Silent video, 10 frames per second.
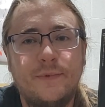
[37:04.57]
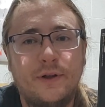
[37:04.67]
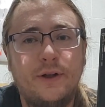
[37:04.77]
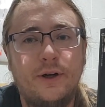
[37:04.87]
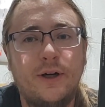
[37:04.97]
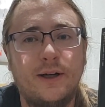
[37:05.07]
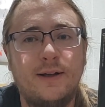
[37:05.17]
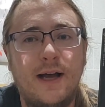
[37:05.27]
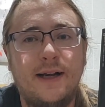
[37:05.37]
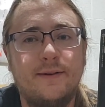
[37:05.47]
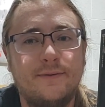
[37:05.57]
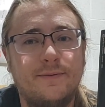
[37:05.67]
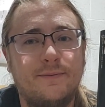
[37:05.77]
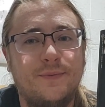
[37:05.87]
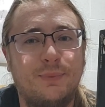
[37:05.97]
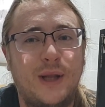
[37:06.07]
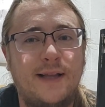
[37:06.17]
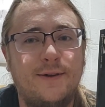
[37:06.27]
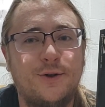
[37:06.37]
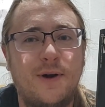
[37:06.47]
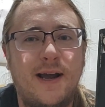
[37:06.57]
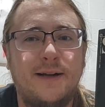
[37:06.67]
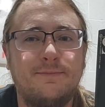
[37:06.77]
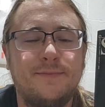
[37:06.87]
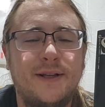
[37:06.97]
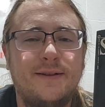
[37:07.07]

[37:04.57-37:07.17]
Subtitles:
You're going to like Blaine the Train